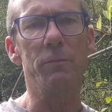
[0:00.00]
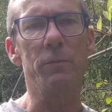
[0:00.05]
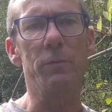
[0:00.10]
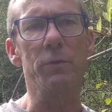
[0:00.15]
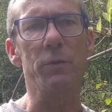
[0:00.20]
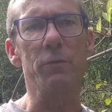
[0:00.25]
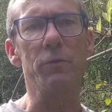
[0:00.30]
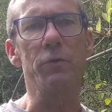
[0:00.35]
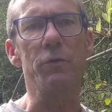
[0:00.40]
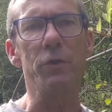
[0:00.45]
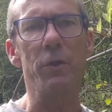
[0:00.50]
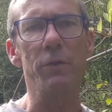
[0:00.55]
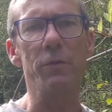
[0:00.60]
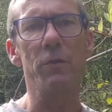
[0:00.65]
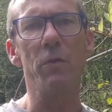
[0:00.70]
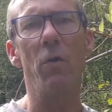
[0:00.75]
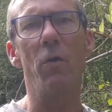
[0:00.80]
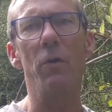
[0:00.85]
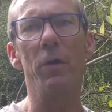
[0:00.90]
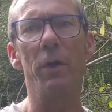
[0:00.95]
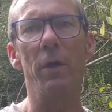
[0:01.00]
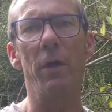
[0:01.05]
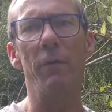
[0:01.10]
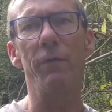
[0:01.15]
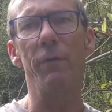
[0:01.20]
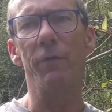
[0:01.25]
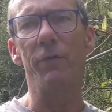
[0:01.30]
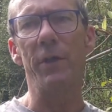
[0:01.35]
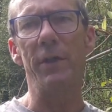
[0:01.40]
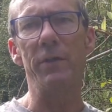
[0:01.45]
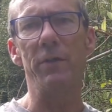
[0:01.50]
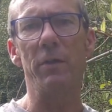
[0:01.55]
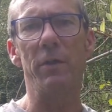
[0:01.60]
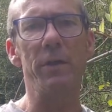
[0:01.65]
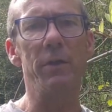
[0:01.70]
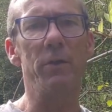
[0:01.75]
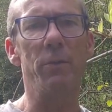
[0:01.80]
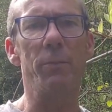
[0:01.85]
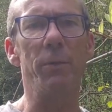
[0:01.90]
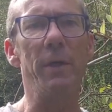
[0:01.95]
so just long enough
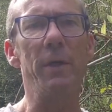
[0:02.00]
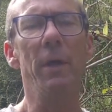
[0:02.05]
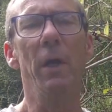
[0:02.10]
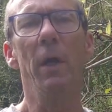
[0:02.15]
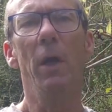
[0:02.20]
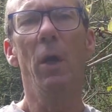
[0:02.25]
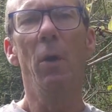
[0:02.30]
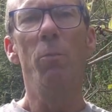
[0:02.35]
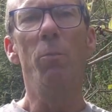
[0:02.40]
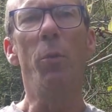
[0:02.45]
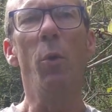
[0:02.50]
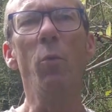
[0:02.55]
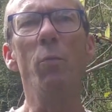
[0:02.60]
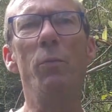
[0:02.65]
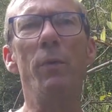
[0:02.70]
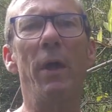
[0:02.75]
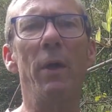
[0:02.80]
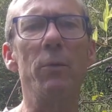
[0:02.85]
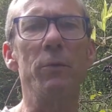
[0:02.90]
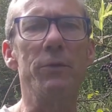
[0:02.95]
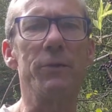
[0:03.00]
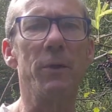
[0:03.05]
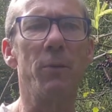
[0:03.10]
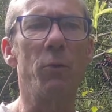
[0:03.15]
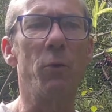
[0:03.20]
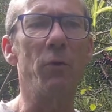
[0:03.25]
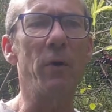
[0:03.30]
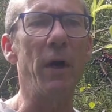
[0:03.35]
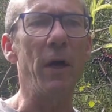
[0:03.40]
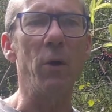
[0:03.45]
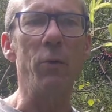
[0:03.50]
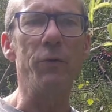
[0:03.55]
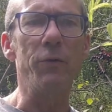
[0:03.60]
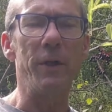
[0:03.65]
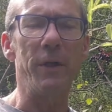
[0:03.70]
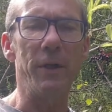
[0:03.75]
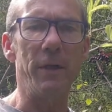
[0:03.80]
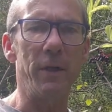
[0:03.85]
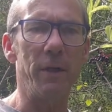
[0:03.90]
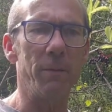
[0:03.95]
essentially to be pooped out somewhere
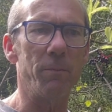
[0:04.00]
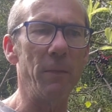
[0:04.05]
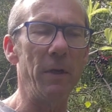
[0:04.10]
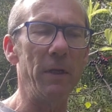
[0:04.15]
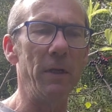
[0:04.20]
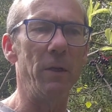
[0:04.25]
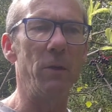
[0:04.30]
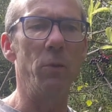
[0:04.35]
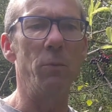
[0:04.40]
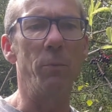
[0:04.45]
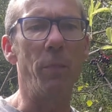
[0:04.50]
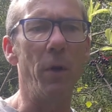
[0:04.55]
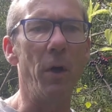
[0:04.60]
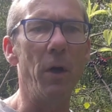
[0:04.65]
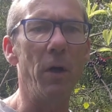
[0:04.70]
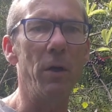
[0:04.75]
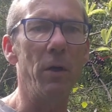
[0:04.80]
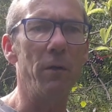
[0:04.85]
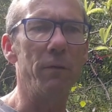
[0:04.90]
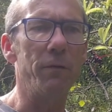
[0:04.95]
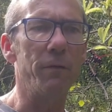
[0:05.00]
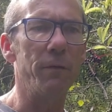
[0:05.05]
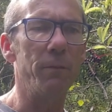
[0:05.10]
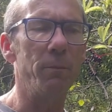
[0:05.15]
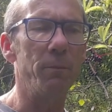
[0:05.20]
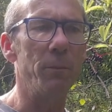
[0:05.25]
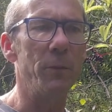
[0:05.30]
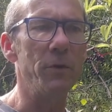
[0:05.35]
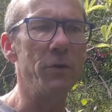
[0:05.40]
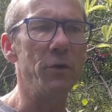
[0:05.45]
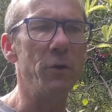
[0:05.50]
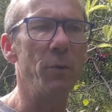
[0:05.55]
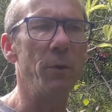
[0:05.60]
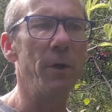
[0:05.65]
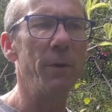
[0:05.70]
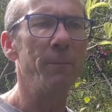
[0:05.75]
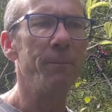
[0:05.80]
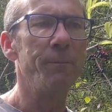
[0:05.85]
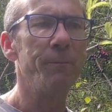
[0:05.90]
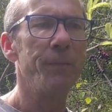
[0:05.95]
else in a little pile of
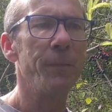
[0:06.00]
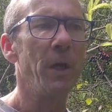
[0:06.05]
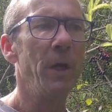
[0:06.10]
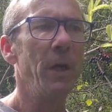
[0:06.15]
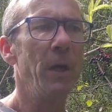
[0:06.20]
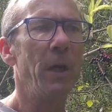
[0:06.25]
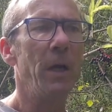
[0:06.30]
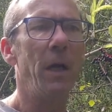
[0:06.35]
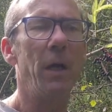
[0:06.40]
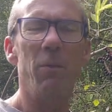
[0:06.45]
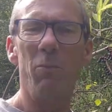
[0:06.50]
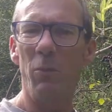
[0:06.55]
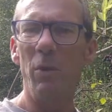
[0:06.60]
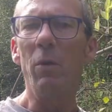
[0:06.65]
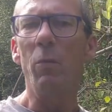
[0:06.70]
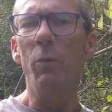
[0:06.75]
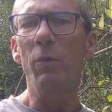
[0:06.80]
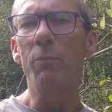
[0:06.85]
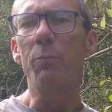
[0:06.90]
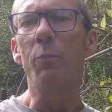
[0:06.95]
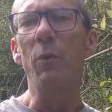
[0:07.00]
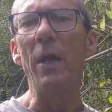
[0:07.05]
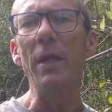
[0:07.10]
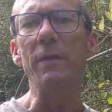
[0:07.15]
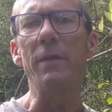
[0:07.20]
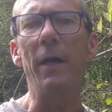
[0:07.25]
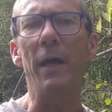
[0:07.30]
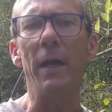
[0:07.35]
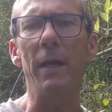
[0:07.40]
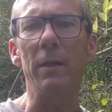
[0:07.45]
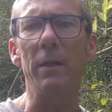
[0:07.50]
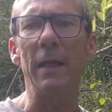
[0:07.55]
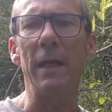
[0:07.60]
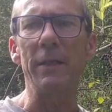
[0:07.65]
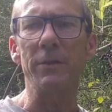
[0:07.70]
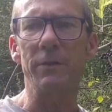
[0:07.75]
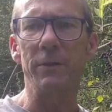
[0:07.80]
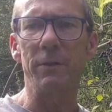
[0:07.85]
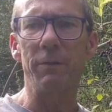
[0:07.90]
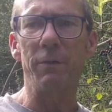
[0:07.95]
manure. We've bred that
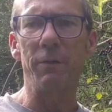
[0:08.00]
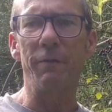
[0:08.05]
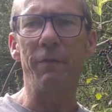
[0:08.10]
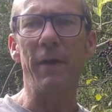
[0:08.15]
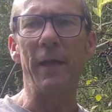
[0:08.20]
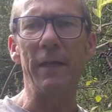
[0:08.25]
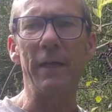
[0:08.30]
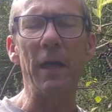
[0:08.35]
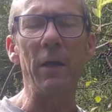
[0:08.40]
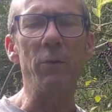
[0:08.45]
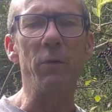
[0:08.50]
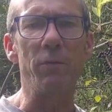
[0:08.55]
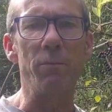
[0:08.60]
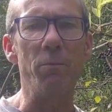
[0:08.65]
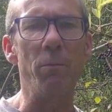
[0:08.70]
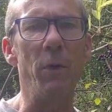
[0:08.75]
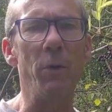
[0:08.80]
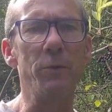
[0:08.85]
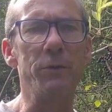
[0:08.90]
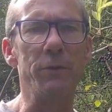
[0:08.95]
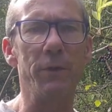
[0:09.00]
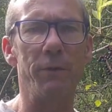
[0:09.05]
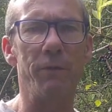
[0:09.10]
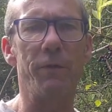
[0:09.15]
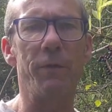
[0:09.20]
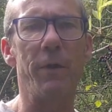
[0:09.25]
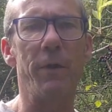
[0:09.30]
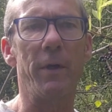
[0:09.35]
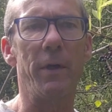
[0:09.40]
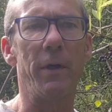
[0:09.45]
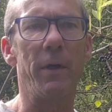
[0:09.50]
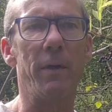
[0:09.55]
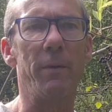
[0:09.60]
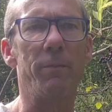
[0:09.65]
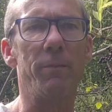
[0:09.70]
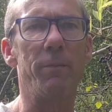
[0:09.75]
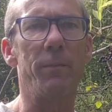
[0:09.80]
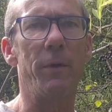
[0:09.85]
laxative effect out of most of the